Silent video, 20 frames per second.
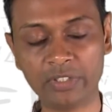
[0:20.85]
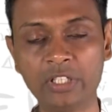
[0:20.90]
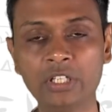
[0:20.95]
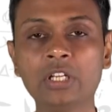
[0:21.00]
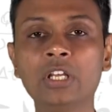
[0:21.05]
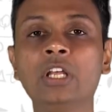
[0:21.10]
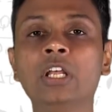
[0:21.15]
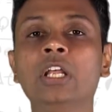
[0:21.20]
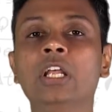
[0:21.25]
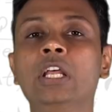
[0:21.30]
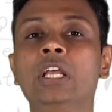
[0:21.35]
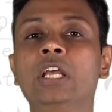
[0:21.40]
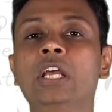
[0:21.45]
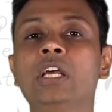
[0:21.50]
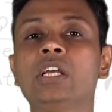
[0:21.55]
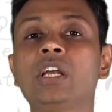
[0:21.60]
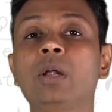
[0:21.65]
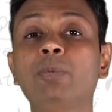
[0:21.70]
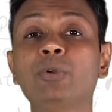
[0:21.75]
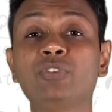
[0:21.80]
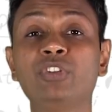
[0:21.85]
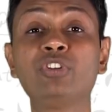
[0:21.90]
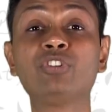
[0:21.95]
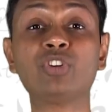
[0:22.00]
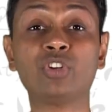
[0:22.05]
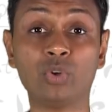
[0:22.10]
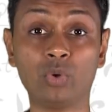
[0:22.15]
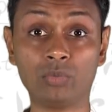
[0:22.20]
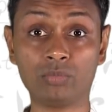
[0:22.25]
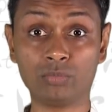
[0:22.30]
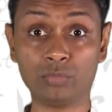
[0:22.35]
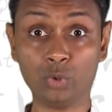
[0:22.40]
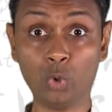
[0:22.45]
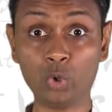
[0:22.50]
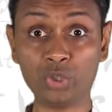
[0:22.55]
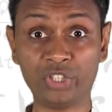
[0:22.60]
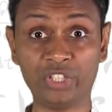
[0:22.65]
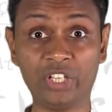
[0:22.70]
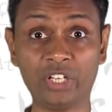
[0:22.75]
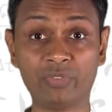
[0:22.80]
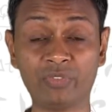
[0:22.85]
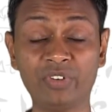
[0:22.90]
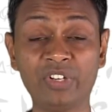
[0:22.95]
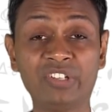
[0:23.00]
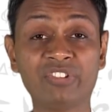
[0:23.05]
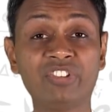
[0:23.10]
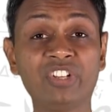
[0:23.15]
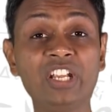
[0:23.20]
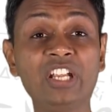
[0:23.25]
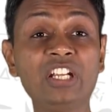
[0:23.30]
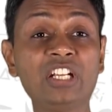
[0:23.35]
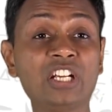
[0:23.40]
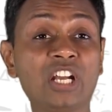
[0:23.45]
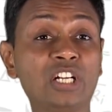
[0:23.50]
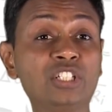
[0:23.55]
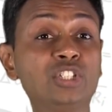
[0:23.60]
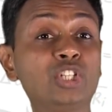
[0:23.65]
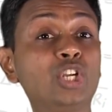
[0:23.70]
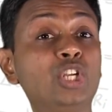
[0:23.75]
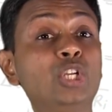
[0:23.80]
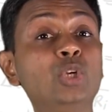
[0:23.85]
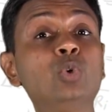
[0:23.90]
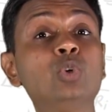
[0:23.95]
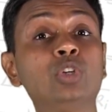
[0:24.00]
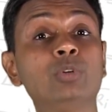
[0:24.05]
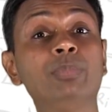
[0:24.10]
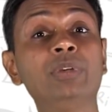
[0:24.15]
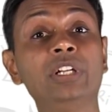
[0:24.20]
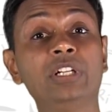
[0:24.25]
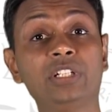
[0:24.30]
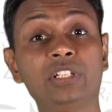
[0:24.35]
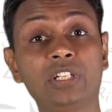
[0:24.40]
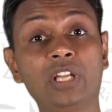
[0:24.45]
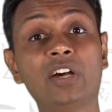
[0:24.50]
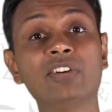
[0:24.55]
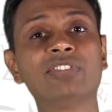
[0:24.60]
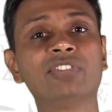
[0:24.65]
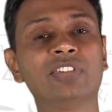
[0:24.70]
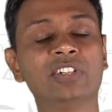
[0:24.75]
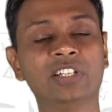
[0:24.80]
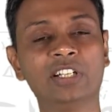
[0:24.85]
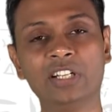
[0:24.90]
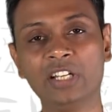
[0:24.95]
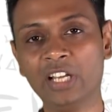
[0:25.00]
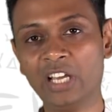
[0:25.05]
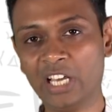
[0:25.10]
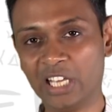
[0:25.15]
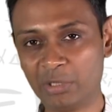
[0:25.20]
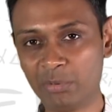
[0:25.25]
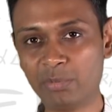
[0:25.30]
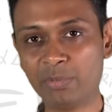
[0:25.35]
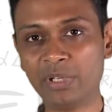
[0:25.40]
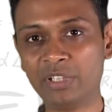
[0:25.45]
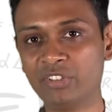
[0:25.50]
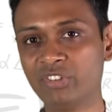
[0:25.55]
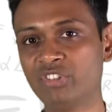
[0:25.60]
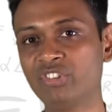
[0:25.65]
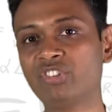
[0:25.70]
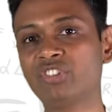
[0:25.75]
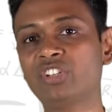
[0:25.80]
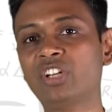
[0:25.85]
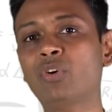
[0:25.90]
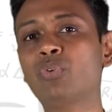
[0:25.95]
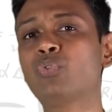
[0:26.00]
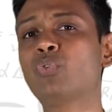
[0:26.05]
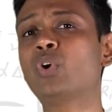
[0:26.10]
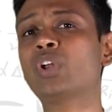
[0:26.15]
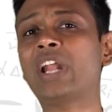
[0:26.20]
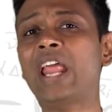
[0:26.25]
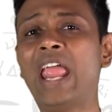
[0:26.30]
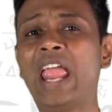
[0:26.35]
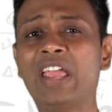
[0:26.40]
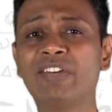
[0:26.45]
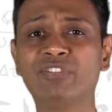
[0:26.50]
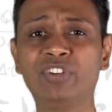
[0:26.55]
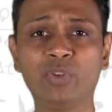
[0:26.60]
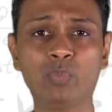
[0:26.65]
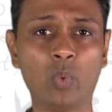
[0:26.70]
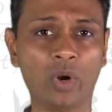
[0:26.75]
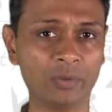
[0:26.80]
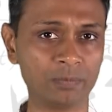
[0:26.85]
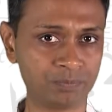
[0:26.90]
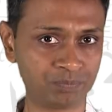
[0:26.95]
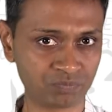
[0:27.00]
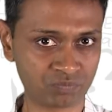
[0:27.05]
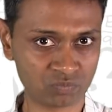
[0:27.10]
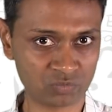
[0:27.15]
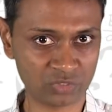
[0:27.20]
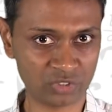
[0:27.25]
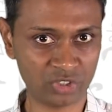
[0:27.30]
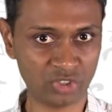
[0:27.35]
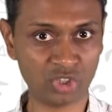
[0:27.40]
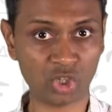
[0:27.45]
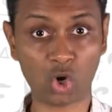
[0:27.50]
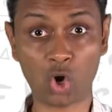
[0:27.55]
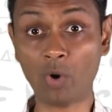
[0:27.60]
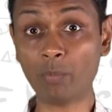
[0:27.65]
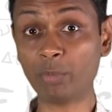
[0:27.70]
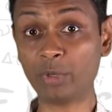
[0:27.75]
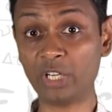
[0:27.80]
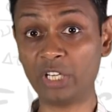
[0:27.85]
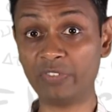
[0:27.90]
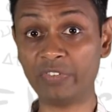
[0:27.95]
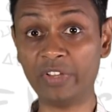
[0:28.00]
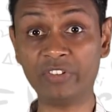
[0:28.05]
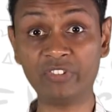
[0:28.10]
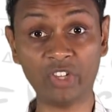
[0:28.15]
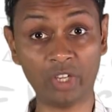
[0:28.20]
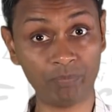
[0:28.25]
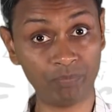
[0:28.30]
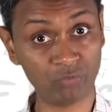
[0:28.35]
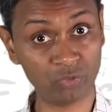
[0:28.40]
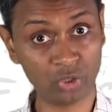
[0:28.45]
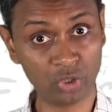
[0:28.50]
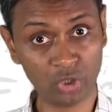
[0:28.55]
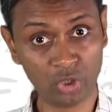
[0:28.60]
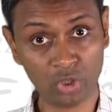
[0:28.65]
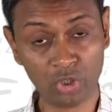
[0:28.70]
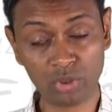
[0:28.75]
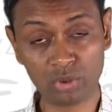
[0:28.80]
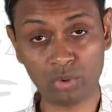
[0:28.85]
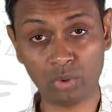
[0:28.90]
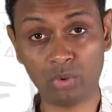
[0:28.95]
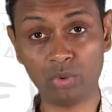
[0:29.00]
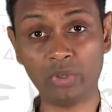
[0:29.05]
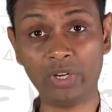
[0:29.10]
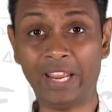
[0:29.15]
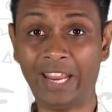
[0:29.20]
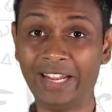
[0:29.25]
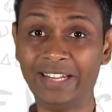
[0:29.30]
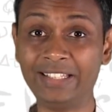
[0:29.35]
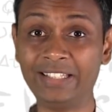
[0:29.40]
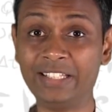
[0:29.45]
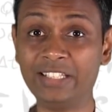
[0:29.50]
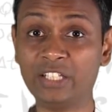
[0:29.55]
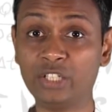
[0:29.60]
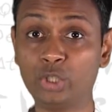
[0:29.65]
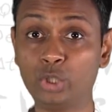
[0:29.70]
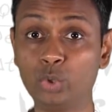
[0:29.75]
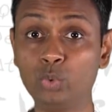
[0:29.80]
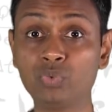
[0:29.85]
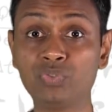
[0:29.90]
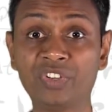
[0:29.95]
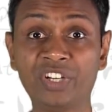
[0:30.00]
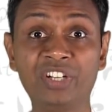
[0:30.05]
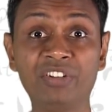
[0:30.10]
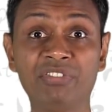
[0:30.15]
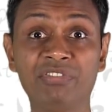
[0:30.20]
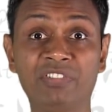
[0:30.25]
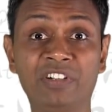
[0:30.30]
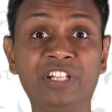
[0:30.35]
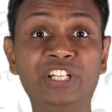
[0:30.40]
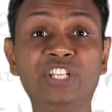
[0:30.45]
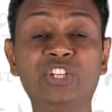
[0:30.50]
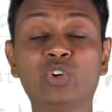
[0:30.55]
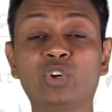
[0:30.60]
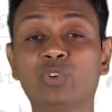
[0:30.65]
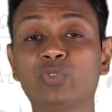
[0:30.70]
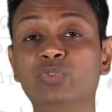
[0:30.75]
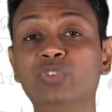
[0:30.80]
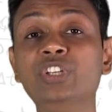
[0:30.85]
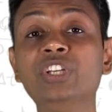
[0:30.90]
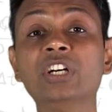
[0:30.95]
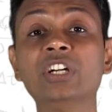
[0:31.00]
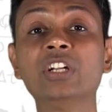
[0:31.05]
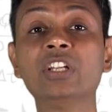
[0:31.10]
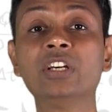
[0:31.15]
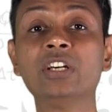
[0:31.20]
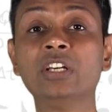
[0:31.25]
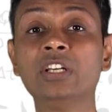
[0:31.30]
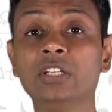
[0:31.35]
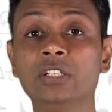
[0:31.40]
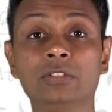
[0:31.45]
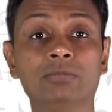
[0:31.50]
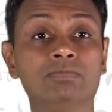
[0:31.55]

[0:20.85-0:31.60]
Right? Couple of things to note here. When you're saying continue to be tough, remember this is tough for everyone. This is a competitive exam. So anything that you find funny or weird,